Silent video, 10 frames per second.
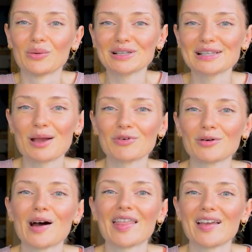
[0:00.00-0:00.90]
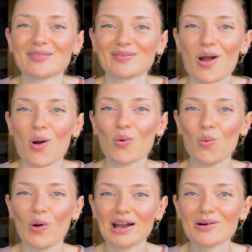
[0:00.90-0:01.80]
What's up, everybody?
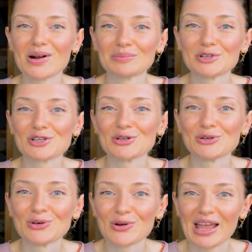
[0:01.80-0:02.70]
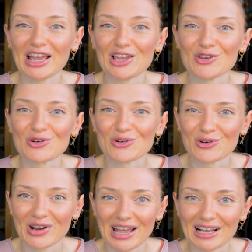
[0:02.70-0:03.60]
Welcome to a
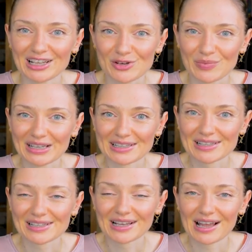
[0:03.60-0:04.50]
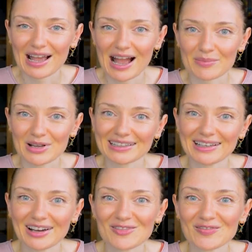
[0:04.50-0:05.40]
new English bit. I'm
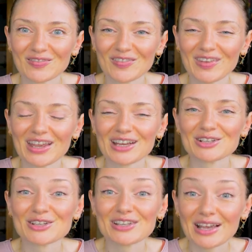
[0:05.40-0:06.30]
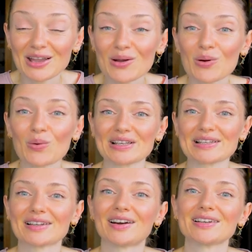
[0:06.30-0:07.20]
Katya. Today we're
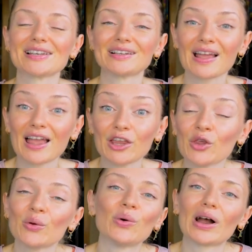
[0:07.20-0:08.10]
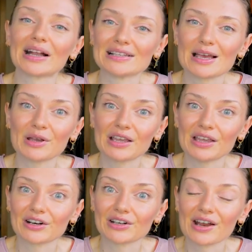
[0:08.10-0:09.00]
starting a new academic
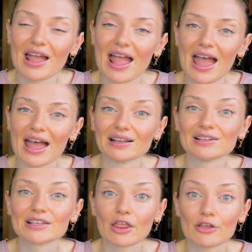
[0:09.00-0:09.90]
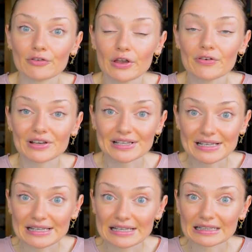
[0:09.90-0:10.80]
year and the fifth
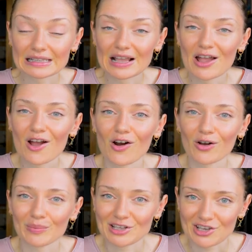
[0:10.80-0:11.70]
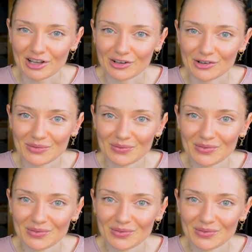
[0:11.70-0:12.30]
season on my channel.